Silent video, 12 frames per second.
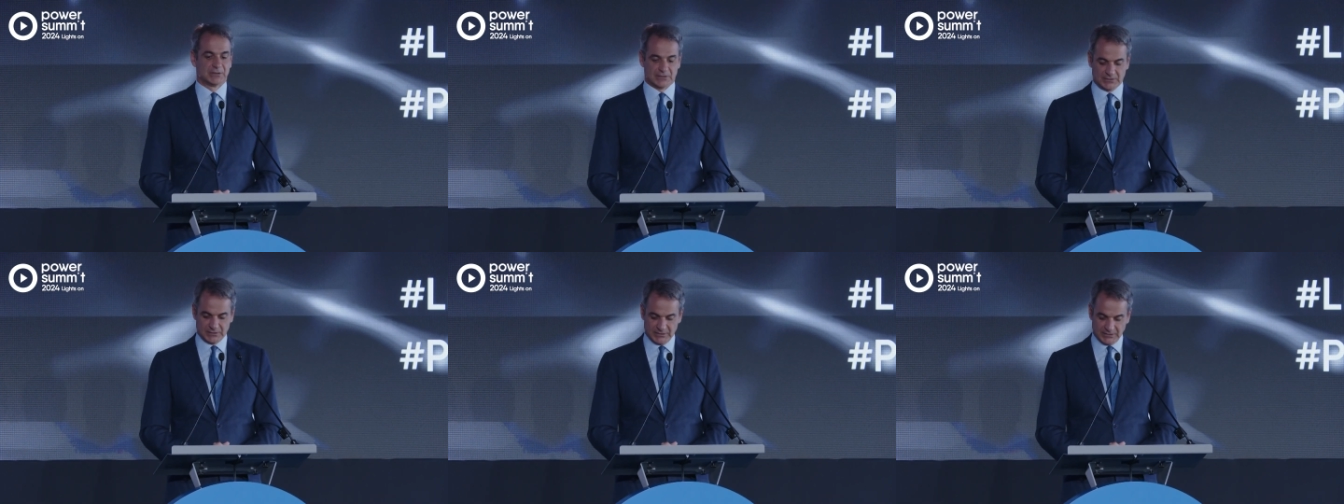
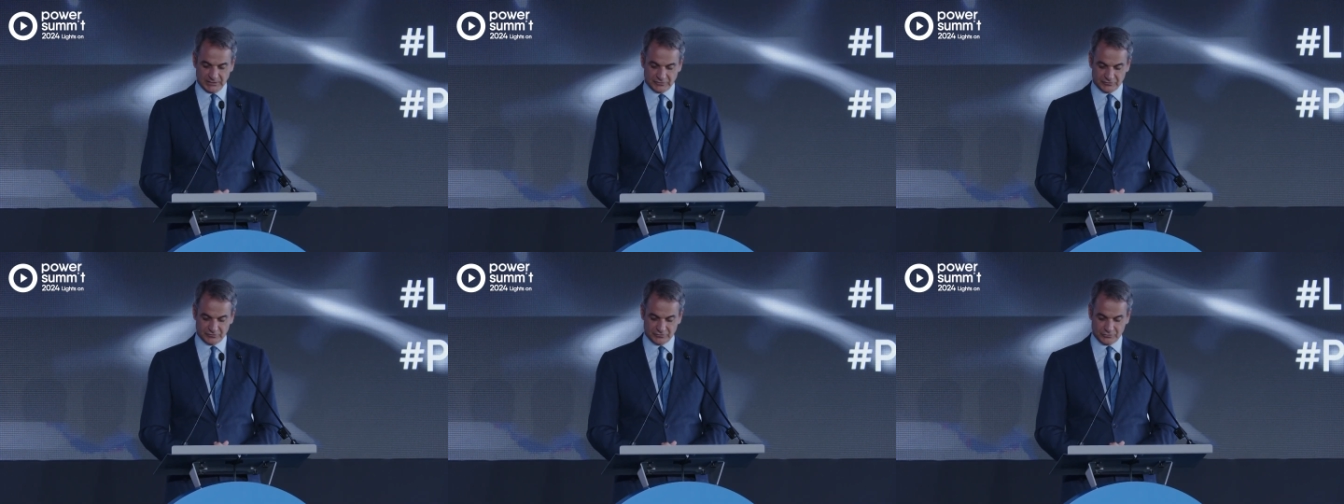
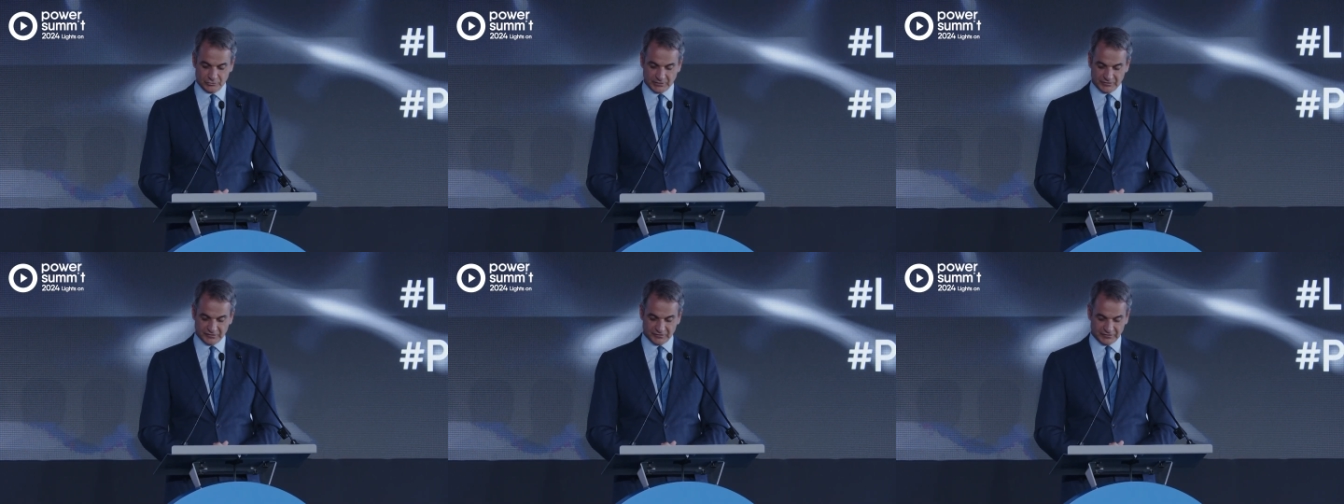needs to
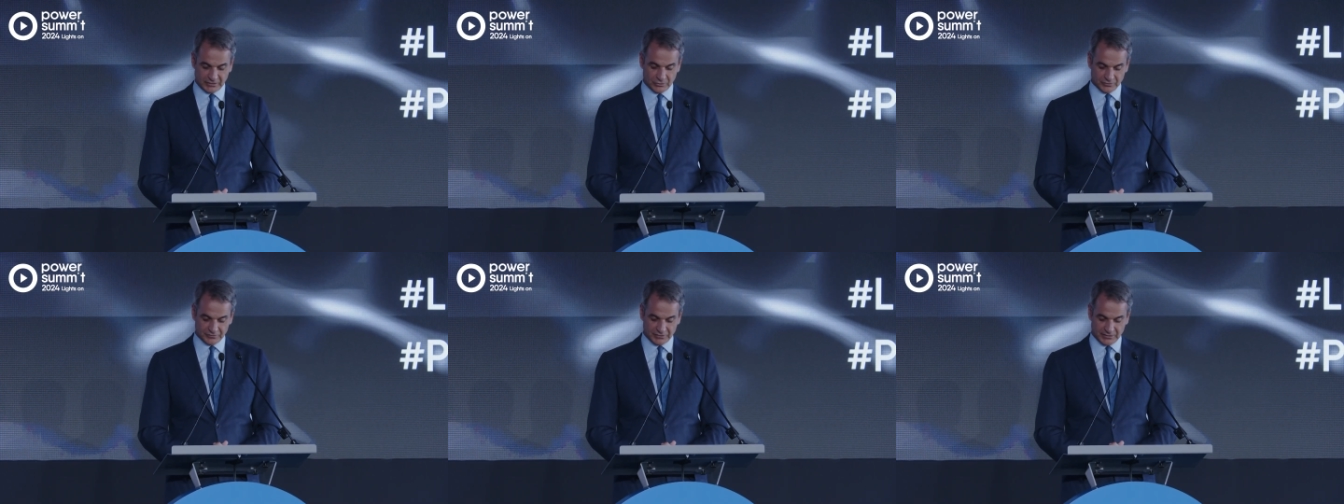exist
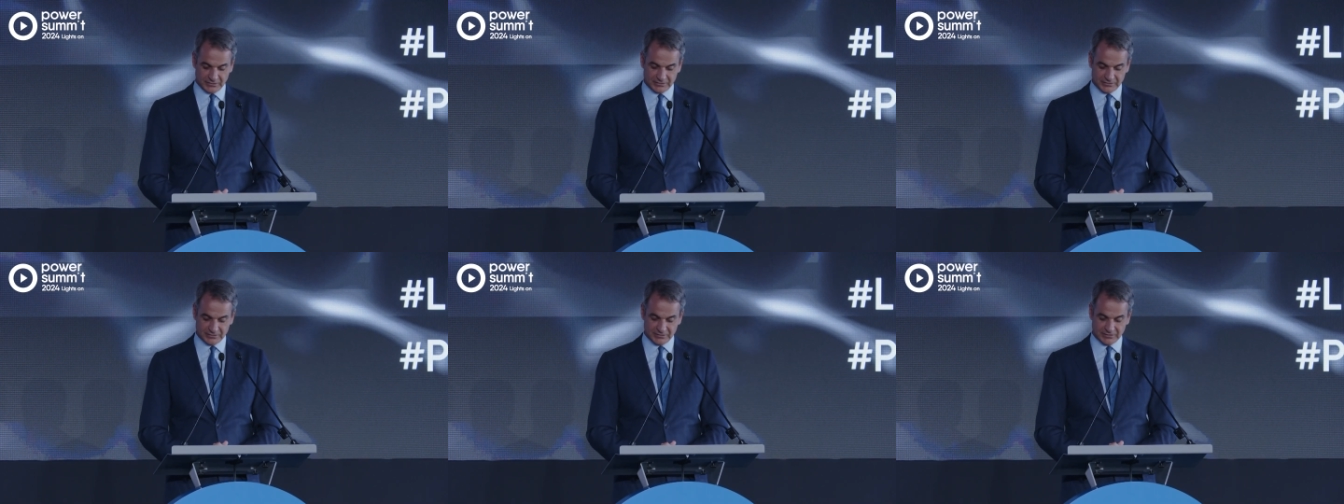alongside
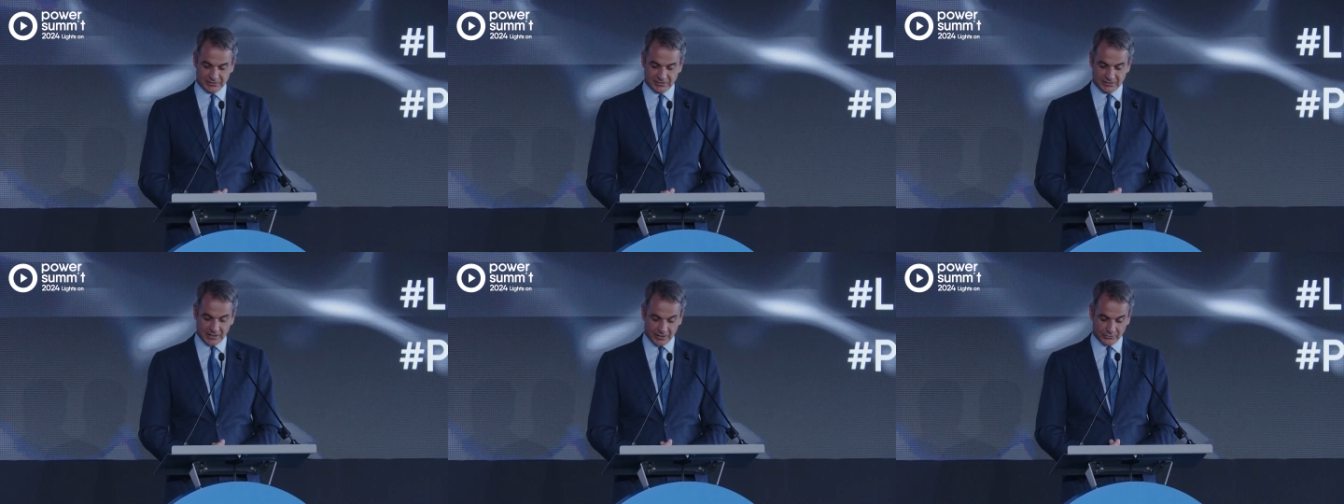
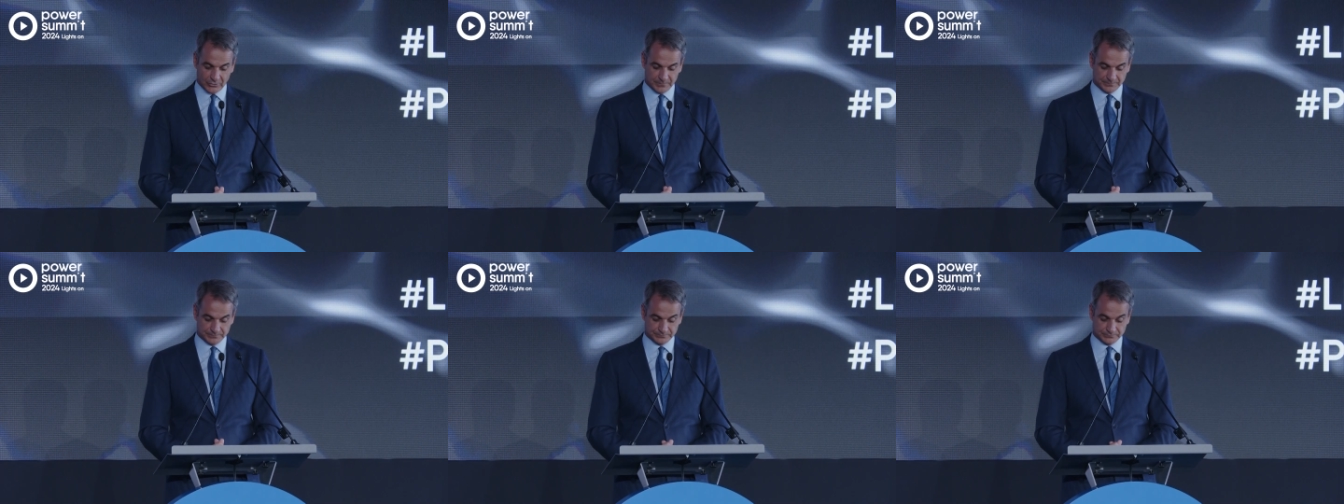other
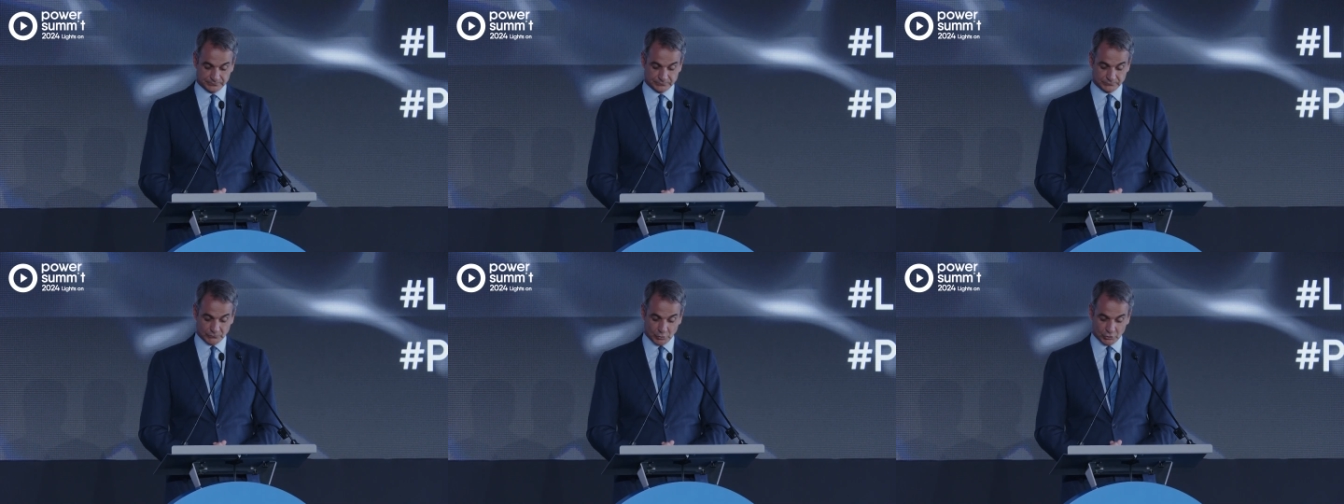
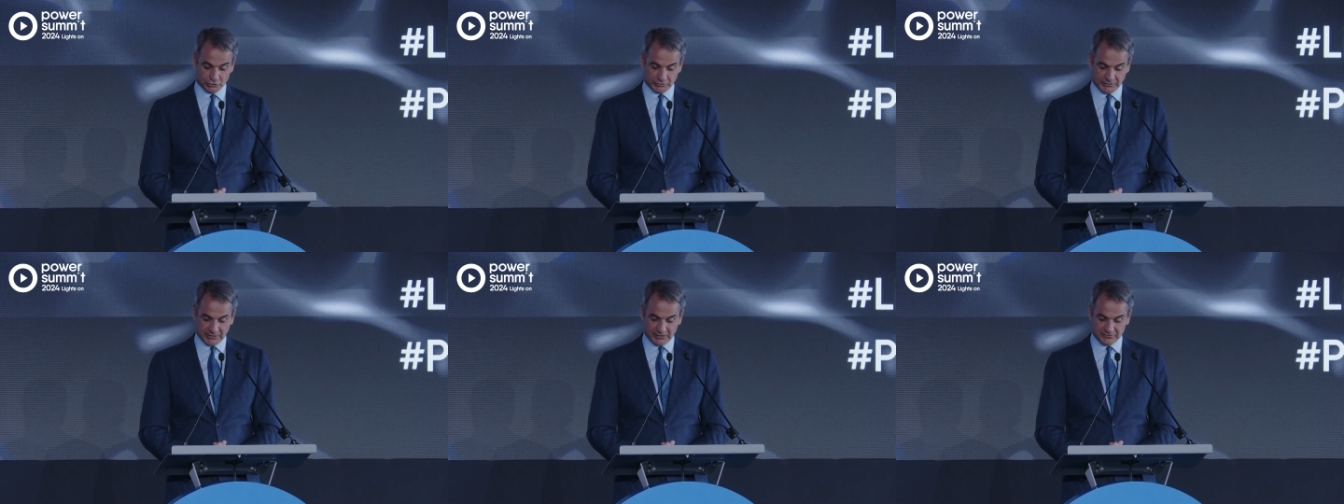urgent
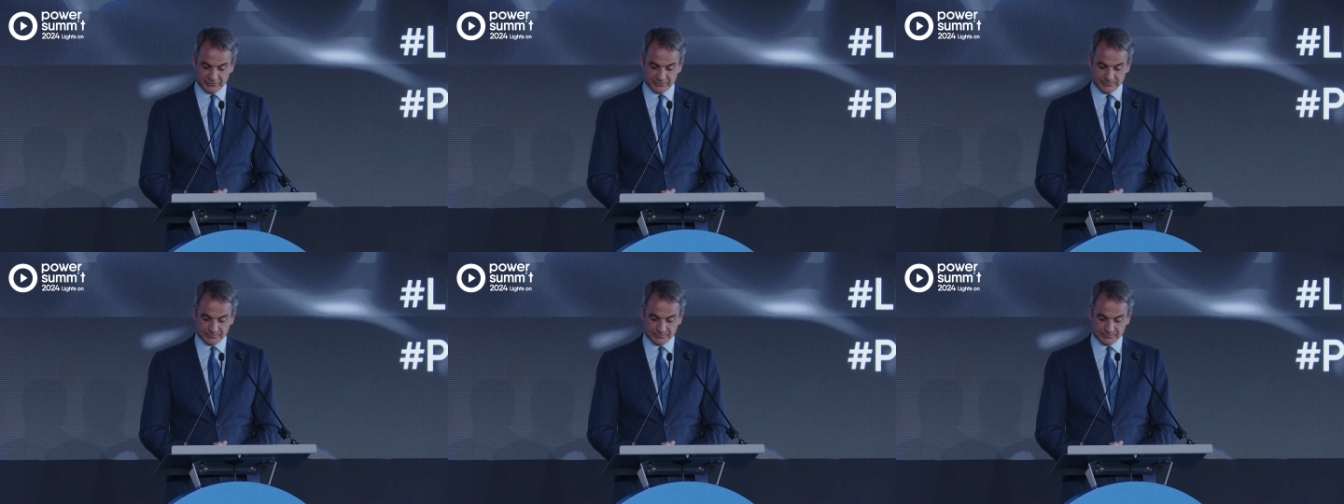tasks.